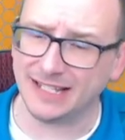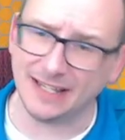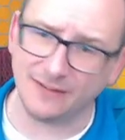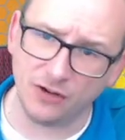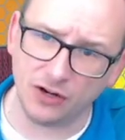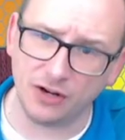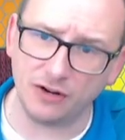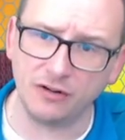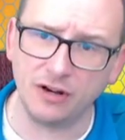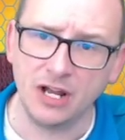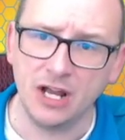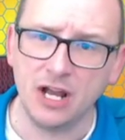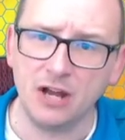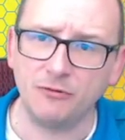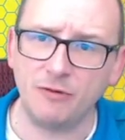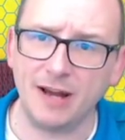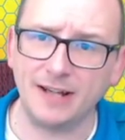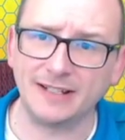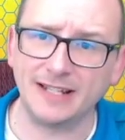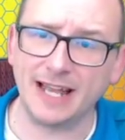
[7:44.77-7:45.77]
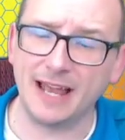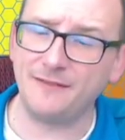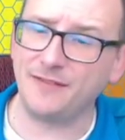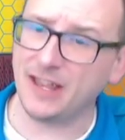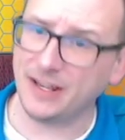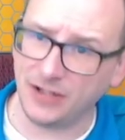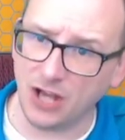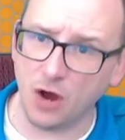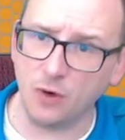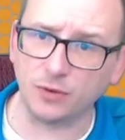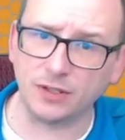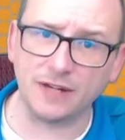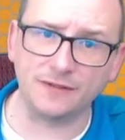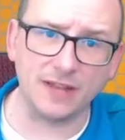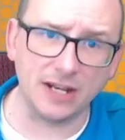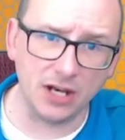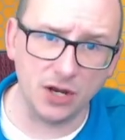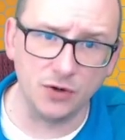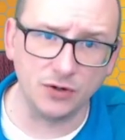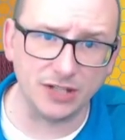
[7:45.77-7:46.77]
They've got to raise their game. If they don't, if
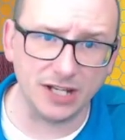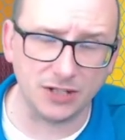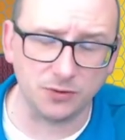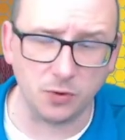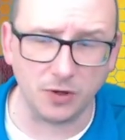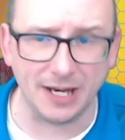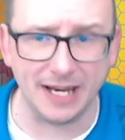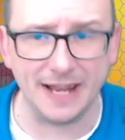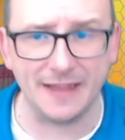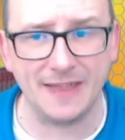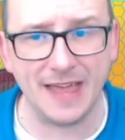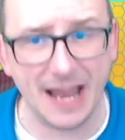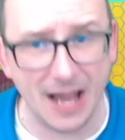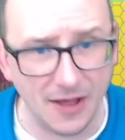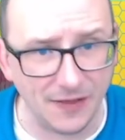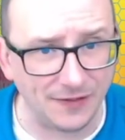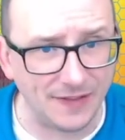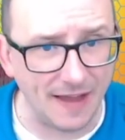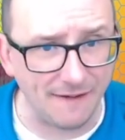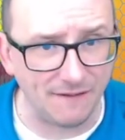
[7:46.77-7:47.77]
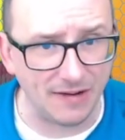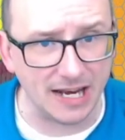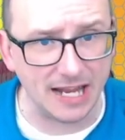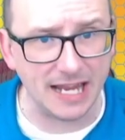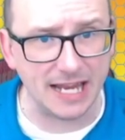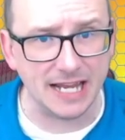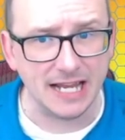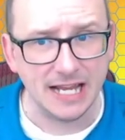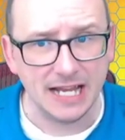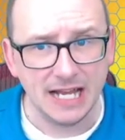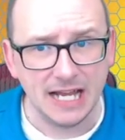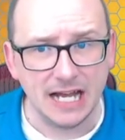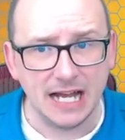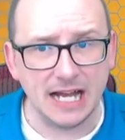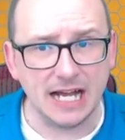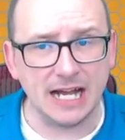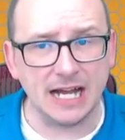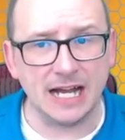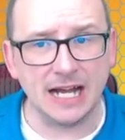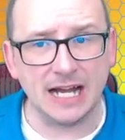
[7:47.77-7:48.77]
they lose this one here, they are definitely
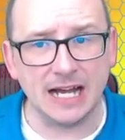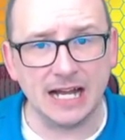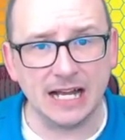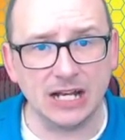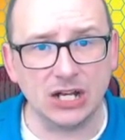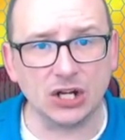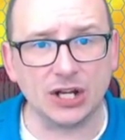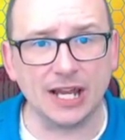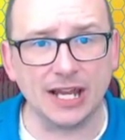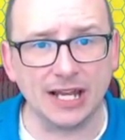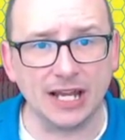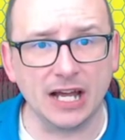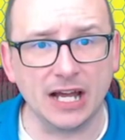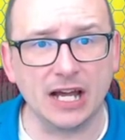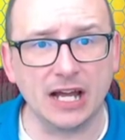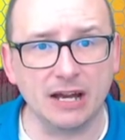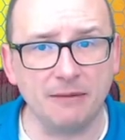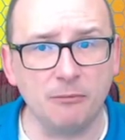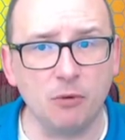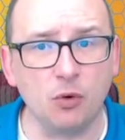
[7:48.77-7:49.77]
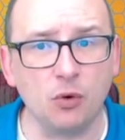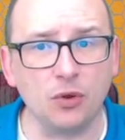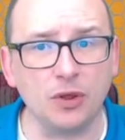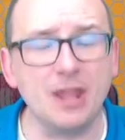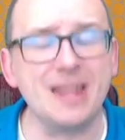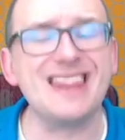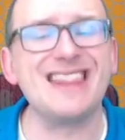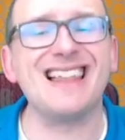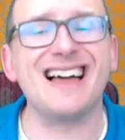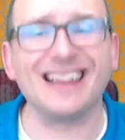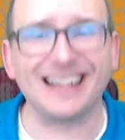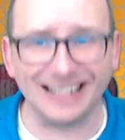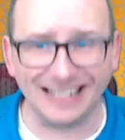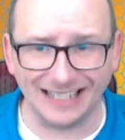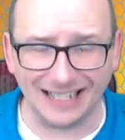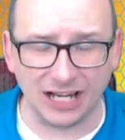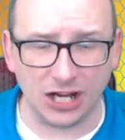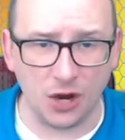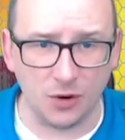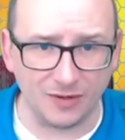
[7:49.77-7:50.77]
looking more than
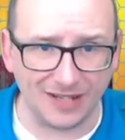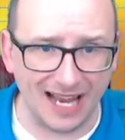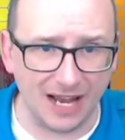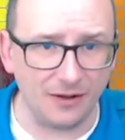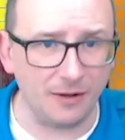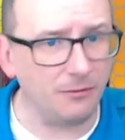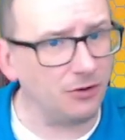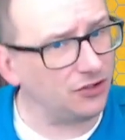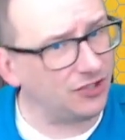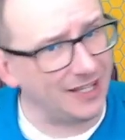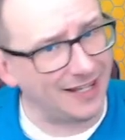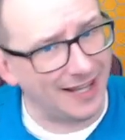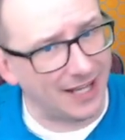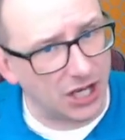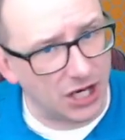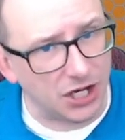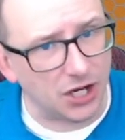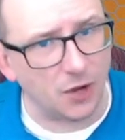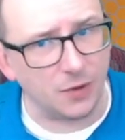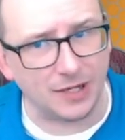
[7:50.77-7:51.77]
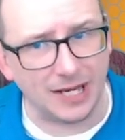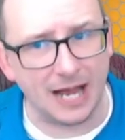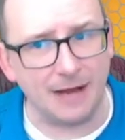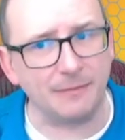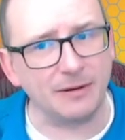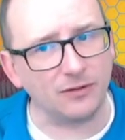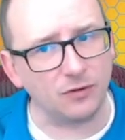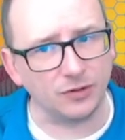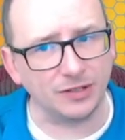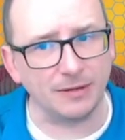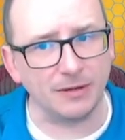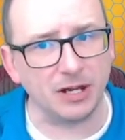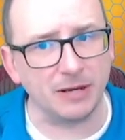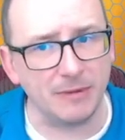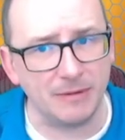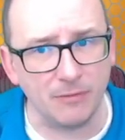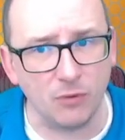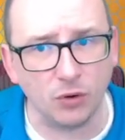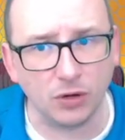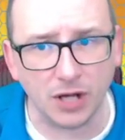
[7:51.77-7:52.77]
likely to go down. I'm not saying they're going to go down, but of course they're going to
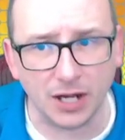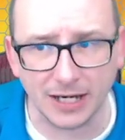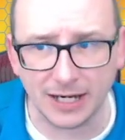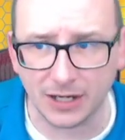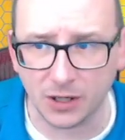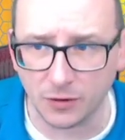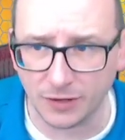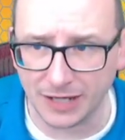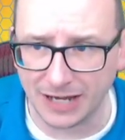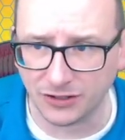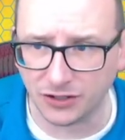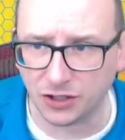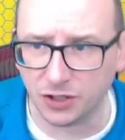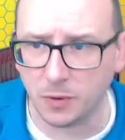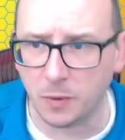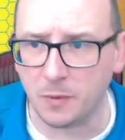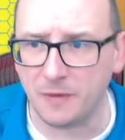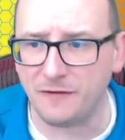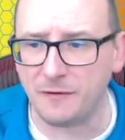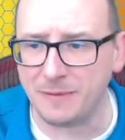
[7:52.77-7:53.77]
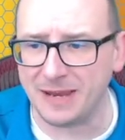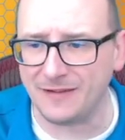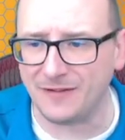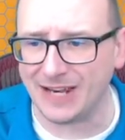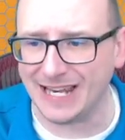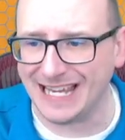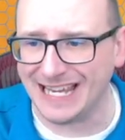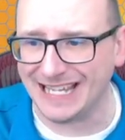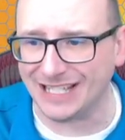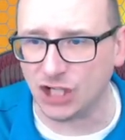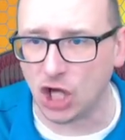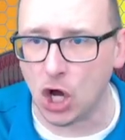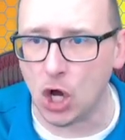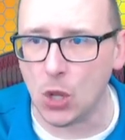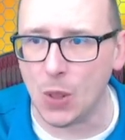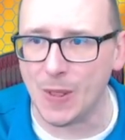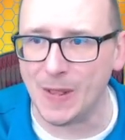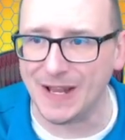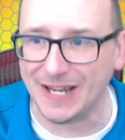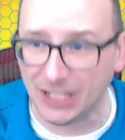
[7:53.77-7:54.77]
be more likely to go down. So 2-1 win for me for Leeds
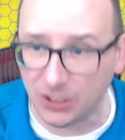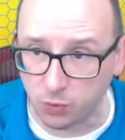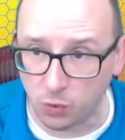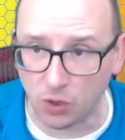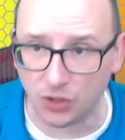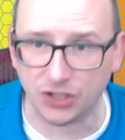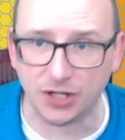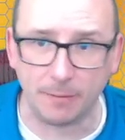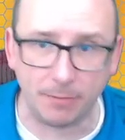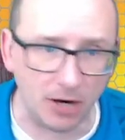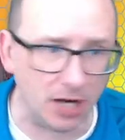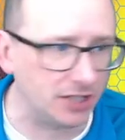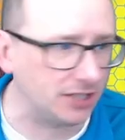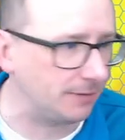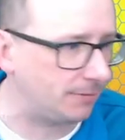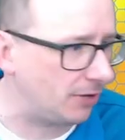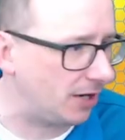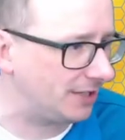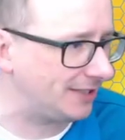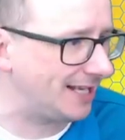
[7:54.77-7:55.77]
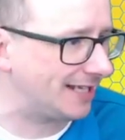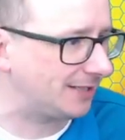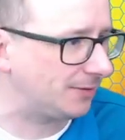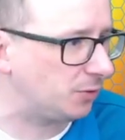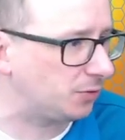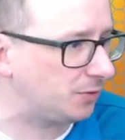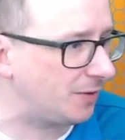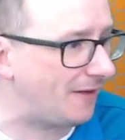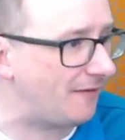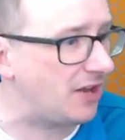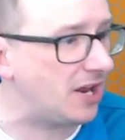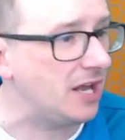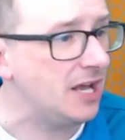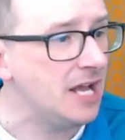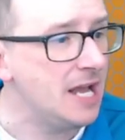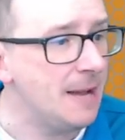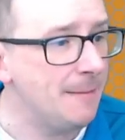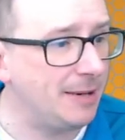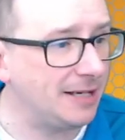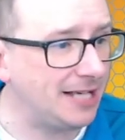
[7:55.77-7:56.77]
on this one. Surprise, surprise. Next, of course, we have a
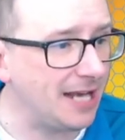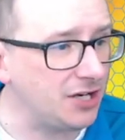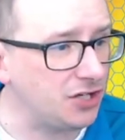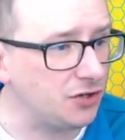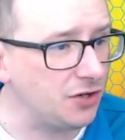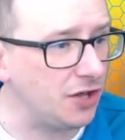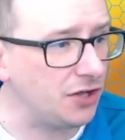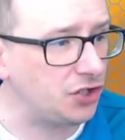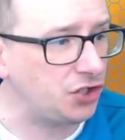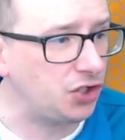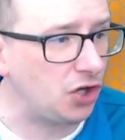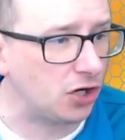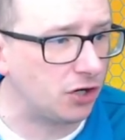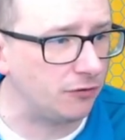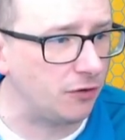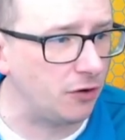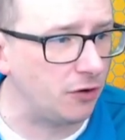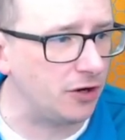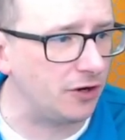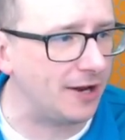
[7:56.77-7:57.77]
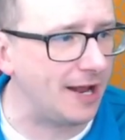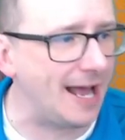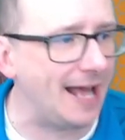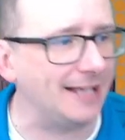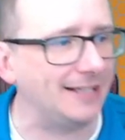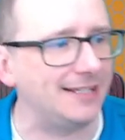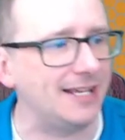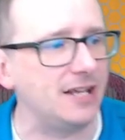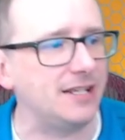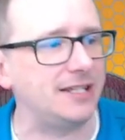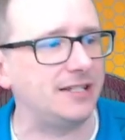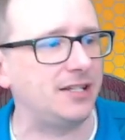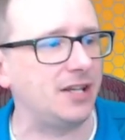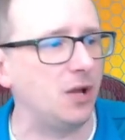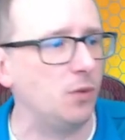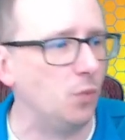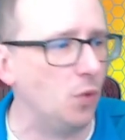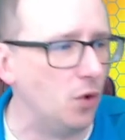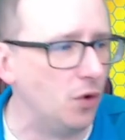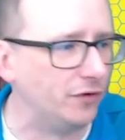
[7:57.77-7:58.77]
potential another shocker on our hands as
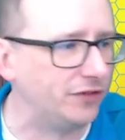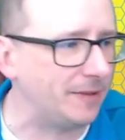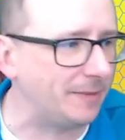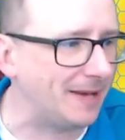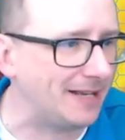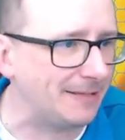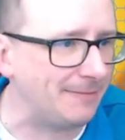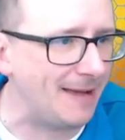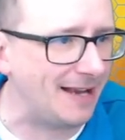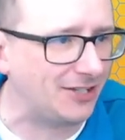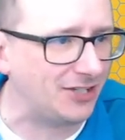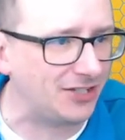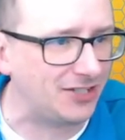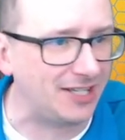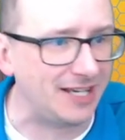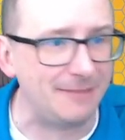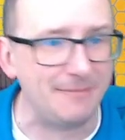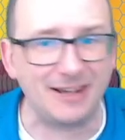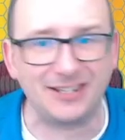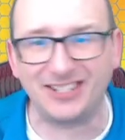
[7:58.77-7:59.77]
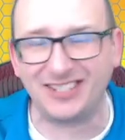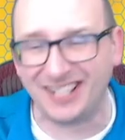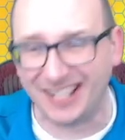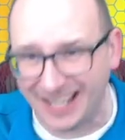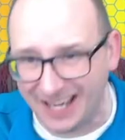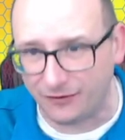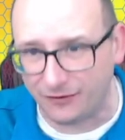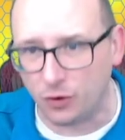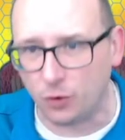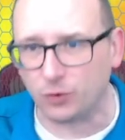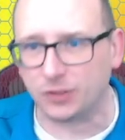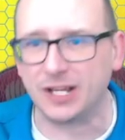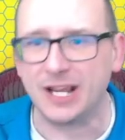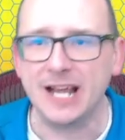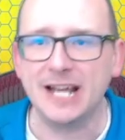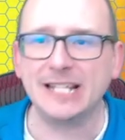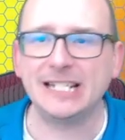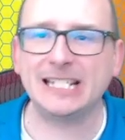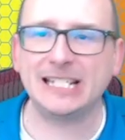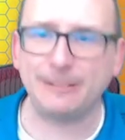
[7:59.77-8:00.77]
Wolves up against Manchester City. Manchester course,
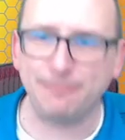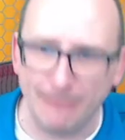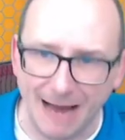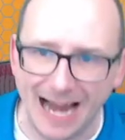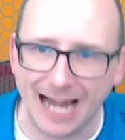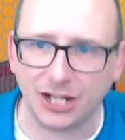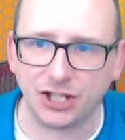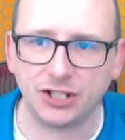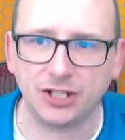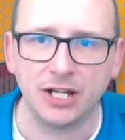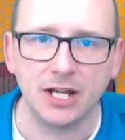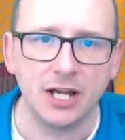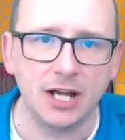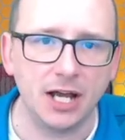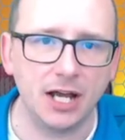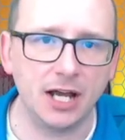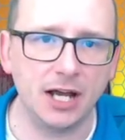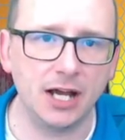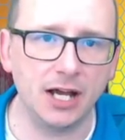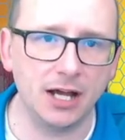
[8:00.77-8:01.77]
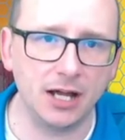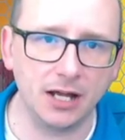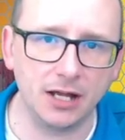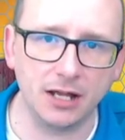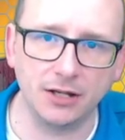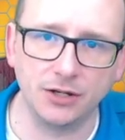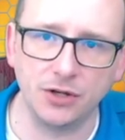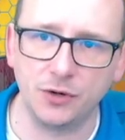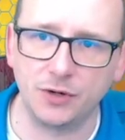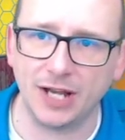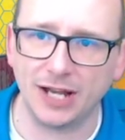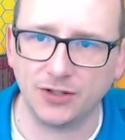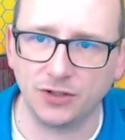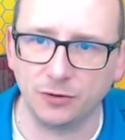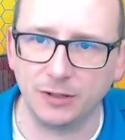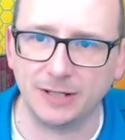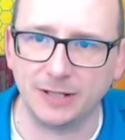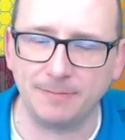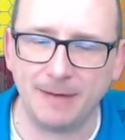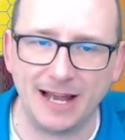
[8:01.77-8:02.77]
smashed
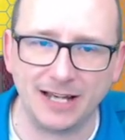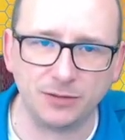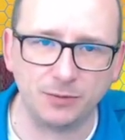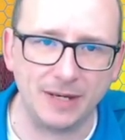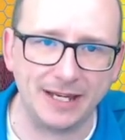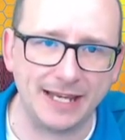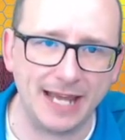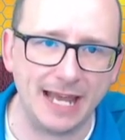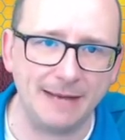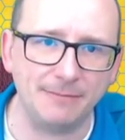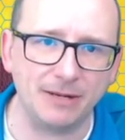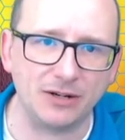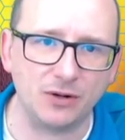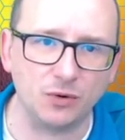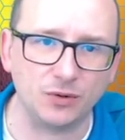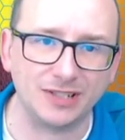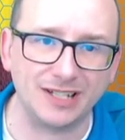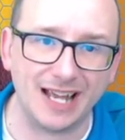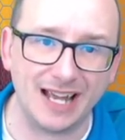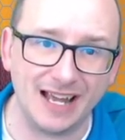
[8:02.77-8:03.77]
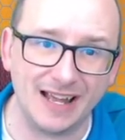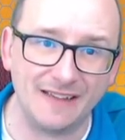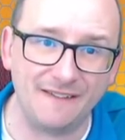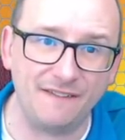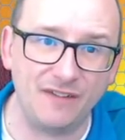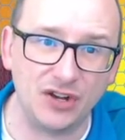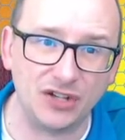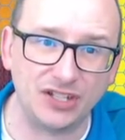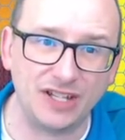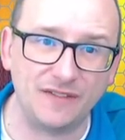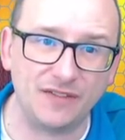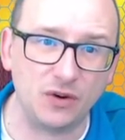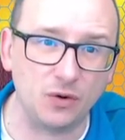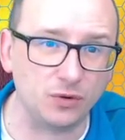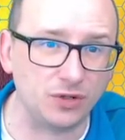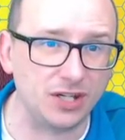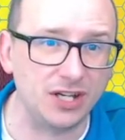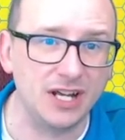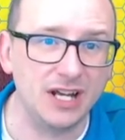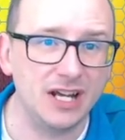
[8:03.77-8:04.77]
Newcastle this past weekend, but of course, first
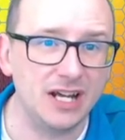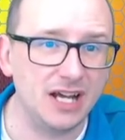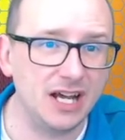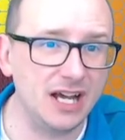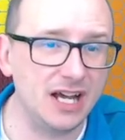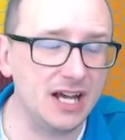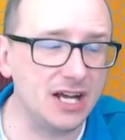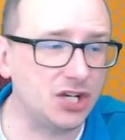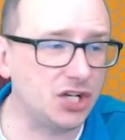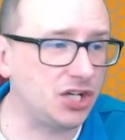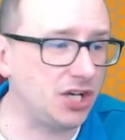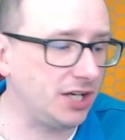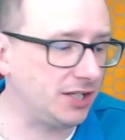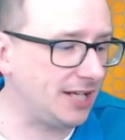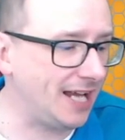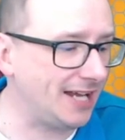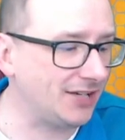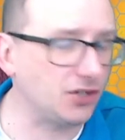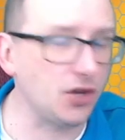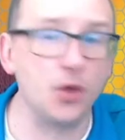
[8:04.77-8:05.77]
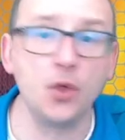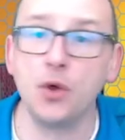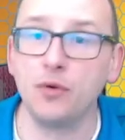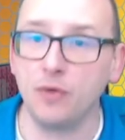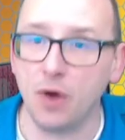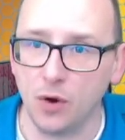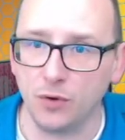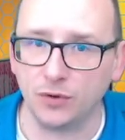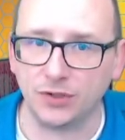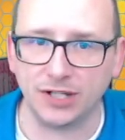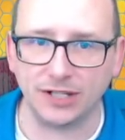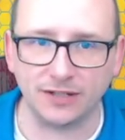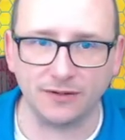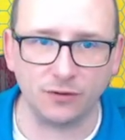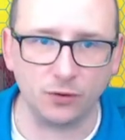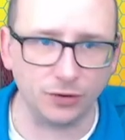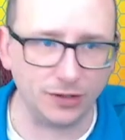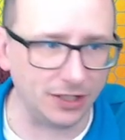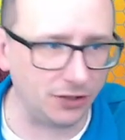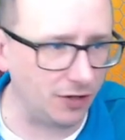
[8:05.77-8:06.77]
difficult task on the road since, of
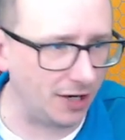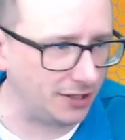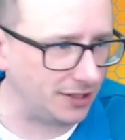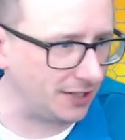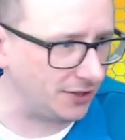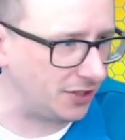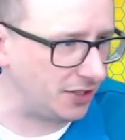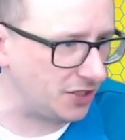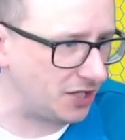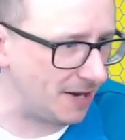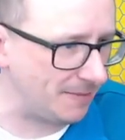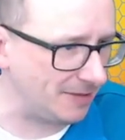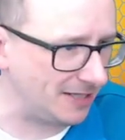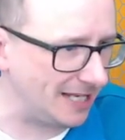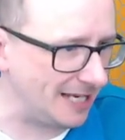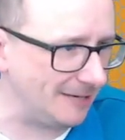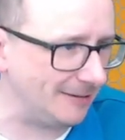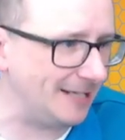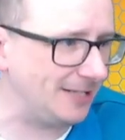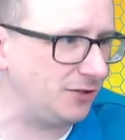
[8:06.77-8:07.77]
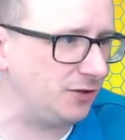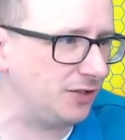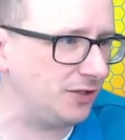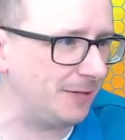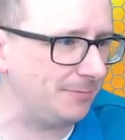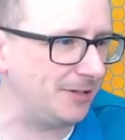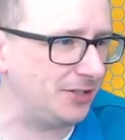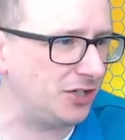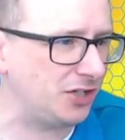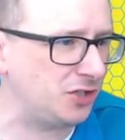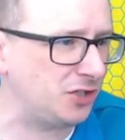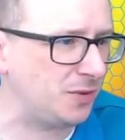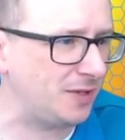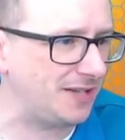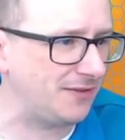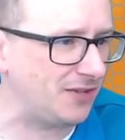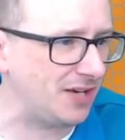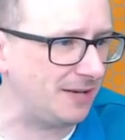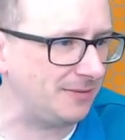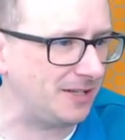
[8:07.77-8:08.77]
course, they crashed out to the Champions League. These two sides played each other
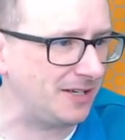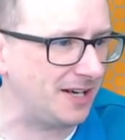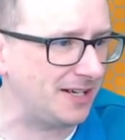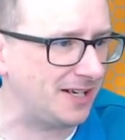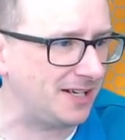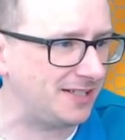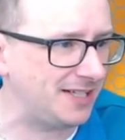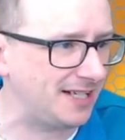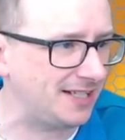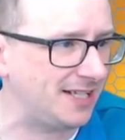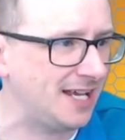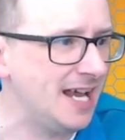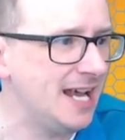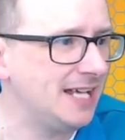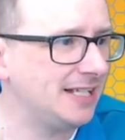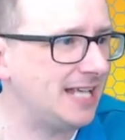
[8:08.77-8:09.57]
27 times in 1986.